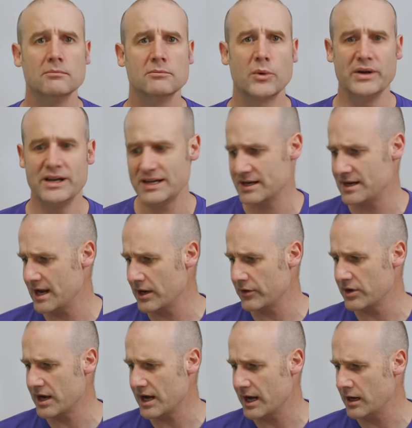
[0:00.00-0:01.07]
But we need an
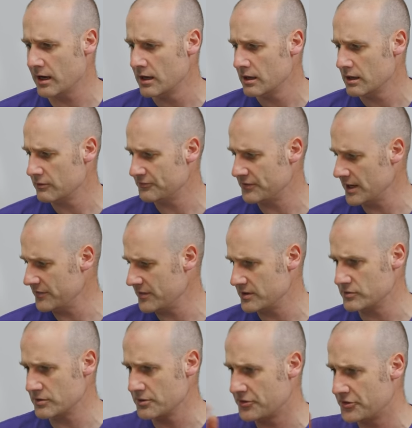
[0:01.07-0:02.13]
area of
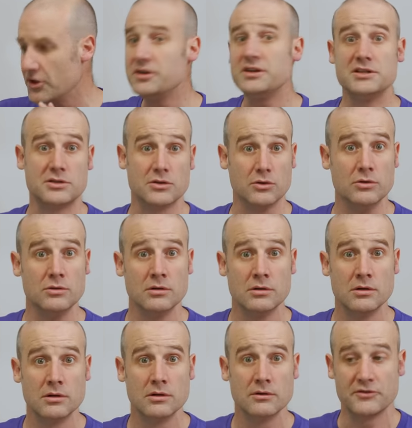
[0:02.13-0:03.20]
532
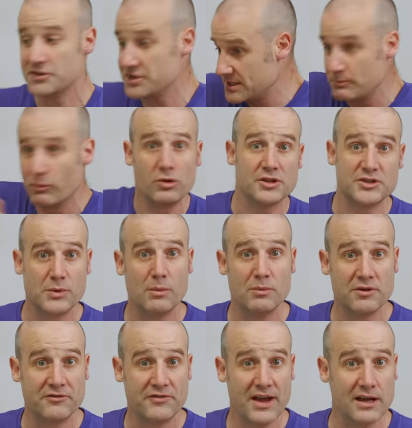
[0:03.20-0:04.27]
for the smallest one
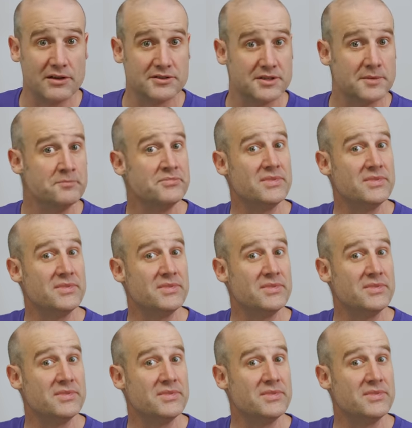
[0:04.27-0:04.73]
we've found.